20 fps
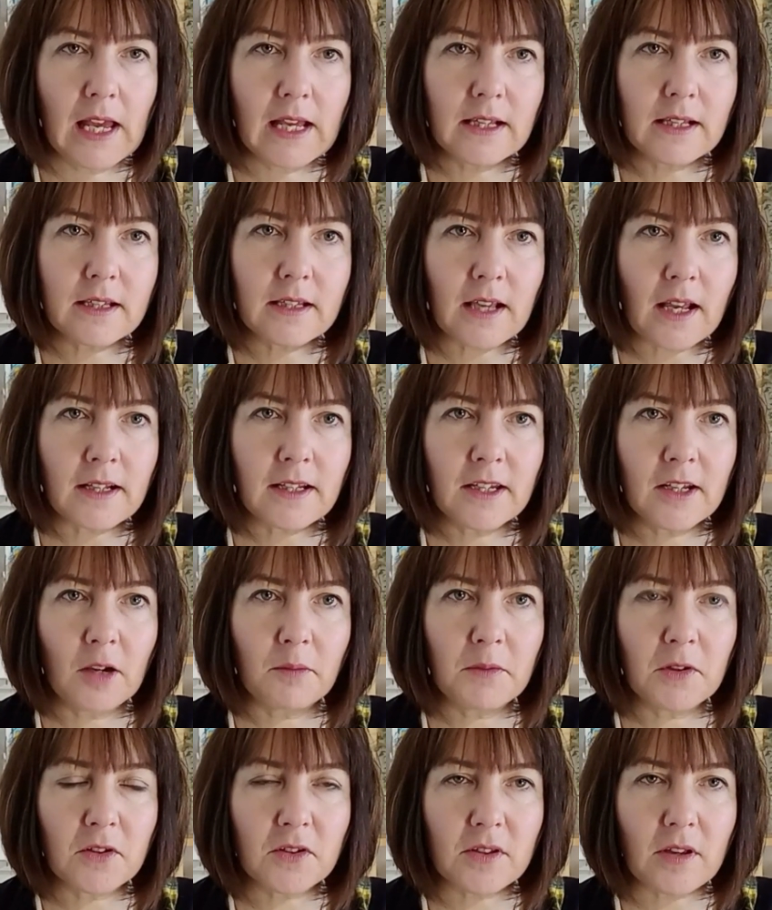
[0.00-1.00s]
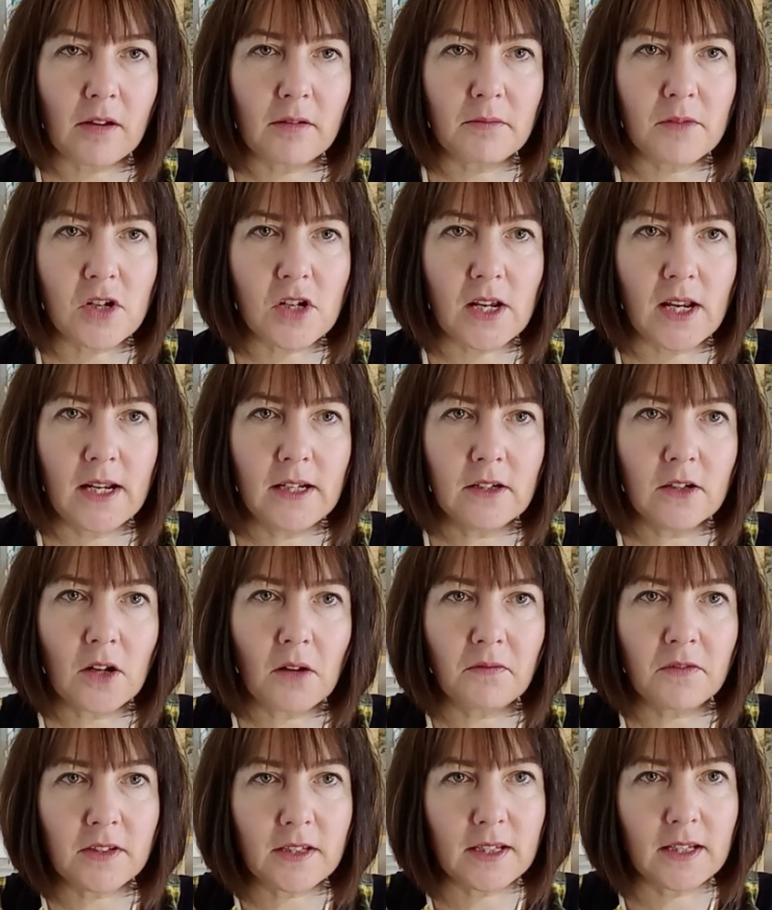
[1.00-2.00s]
setting up your sewing machine, and
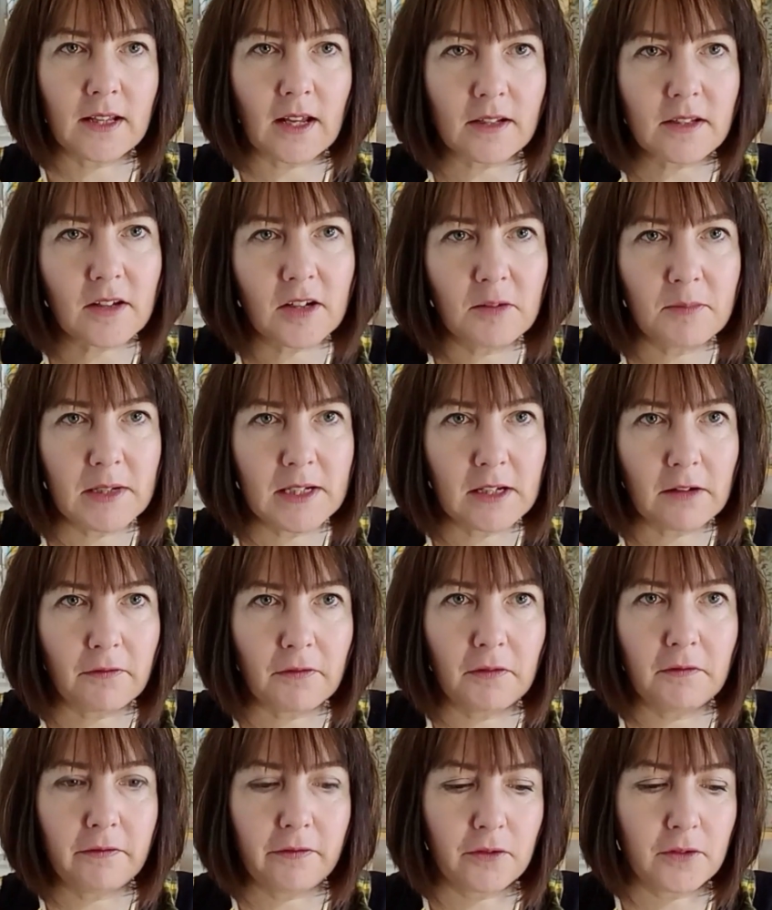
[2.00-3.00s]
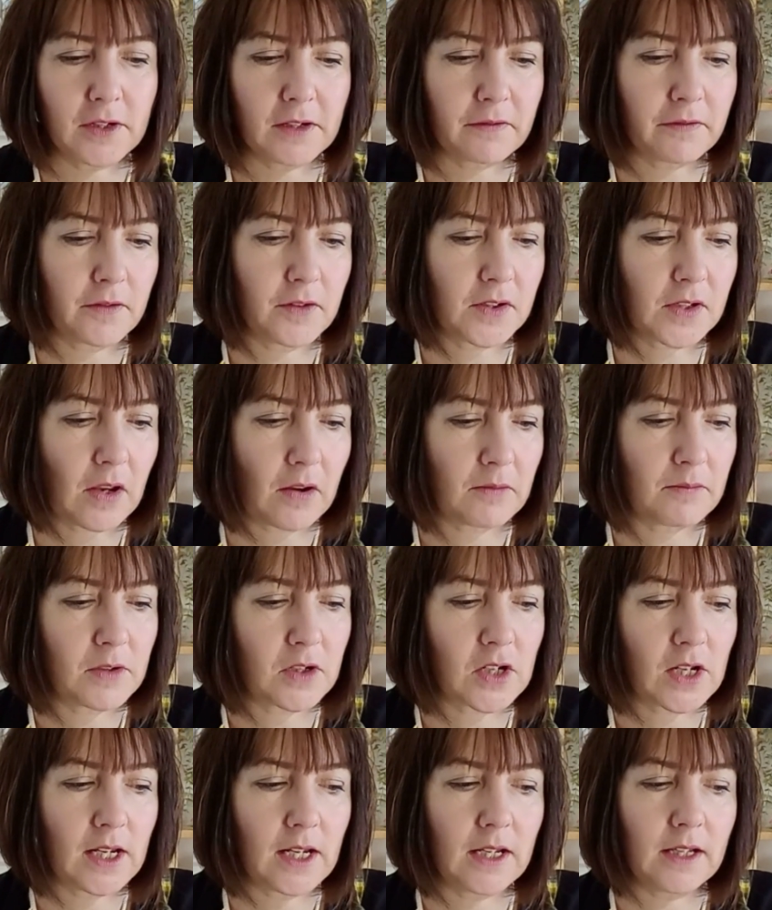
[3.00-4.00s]
obviously that's going to be different for different sewing
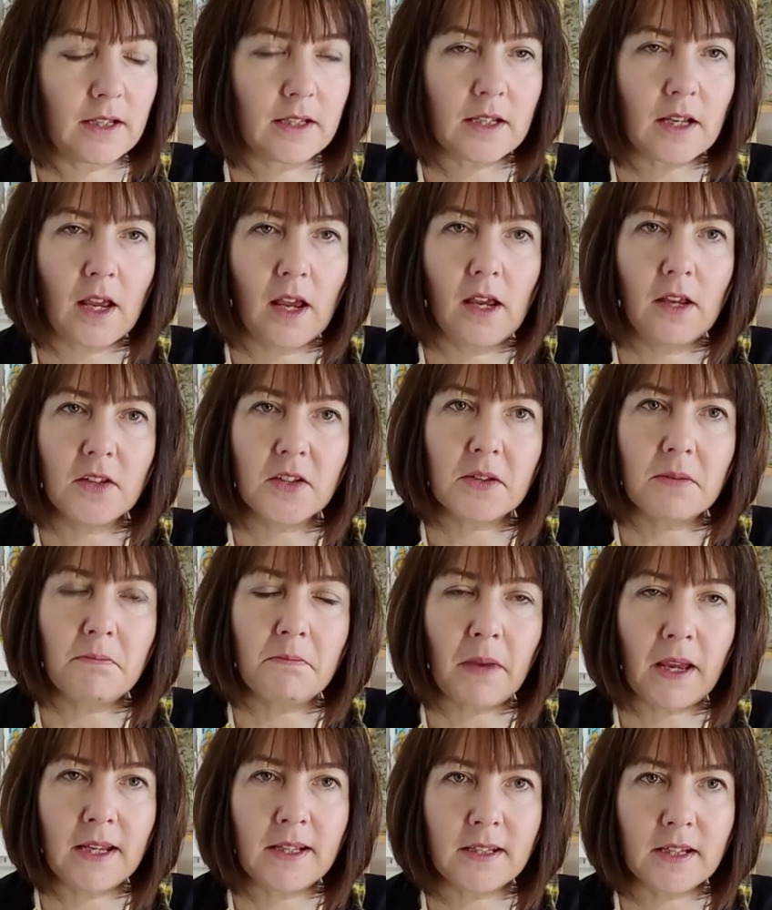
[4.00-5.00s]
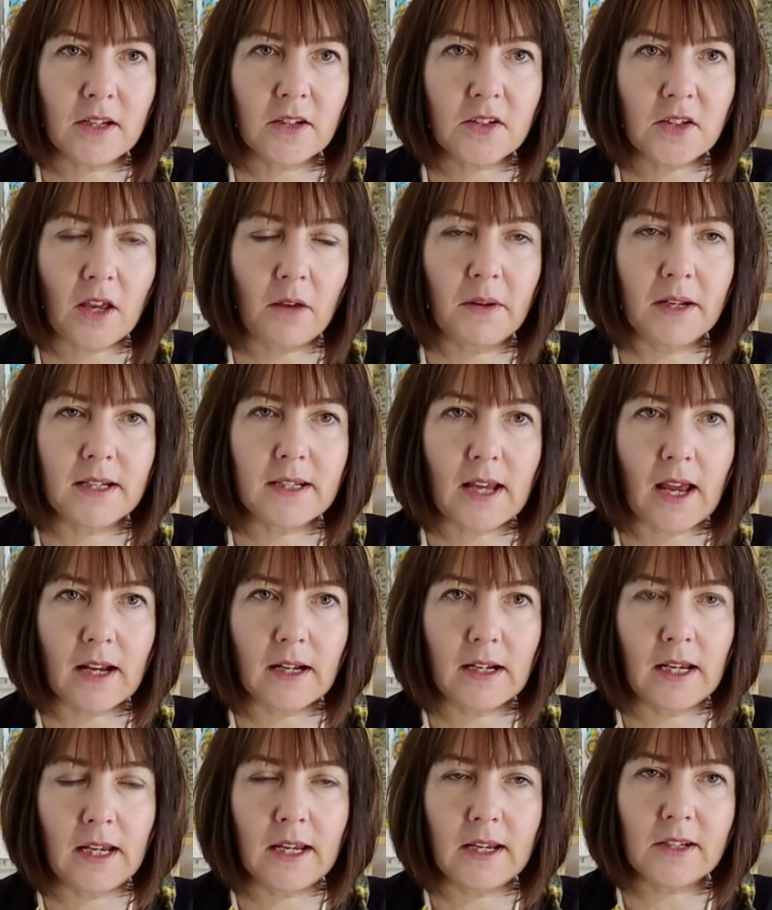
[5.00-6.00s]
machines, some basic sewing
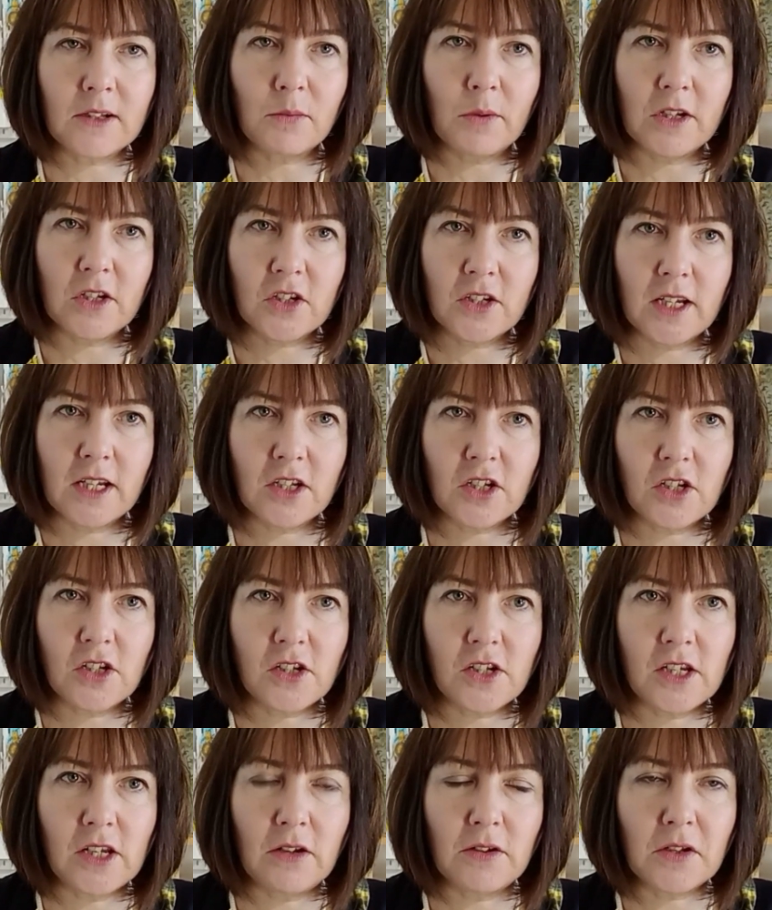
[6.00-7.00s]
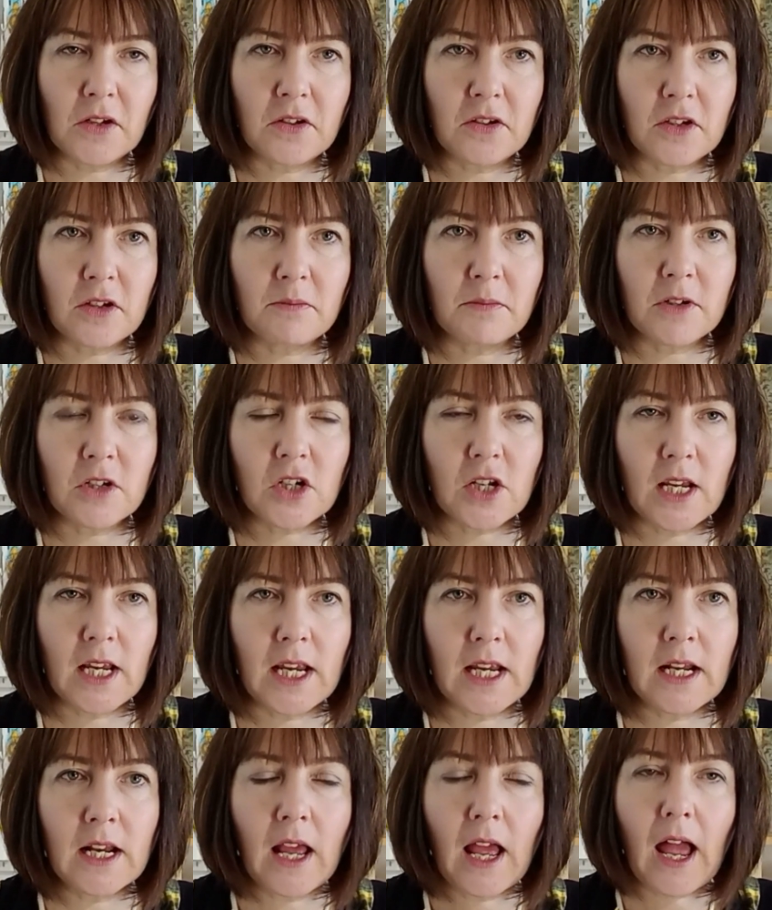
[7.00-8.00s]
techniques, which stitches to use under your
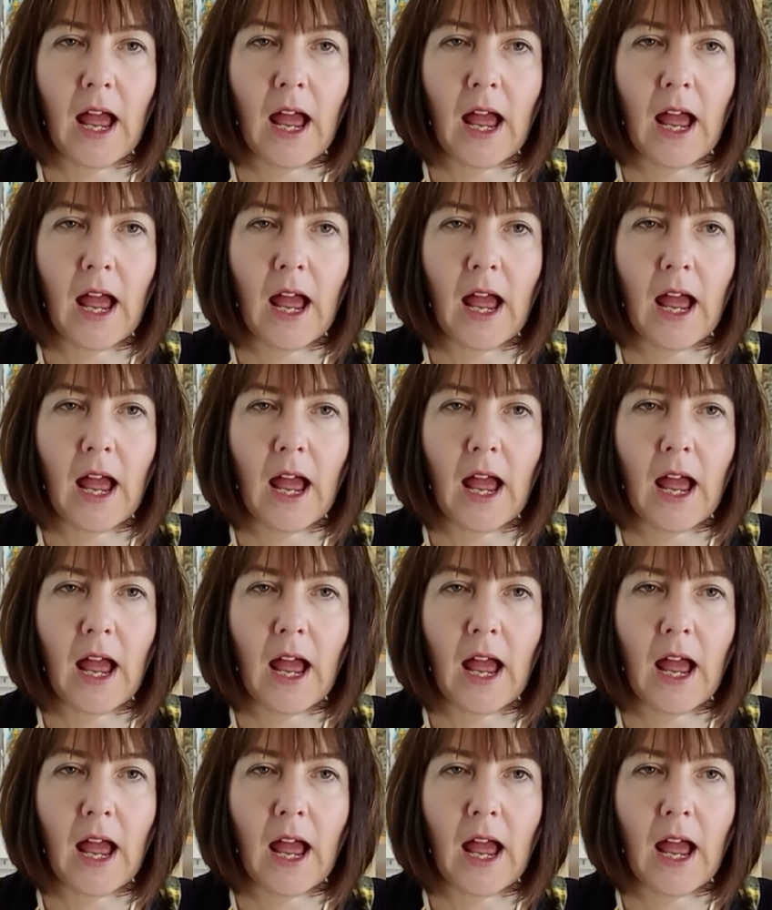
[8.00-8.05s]
machine,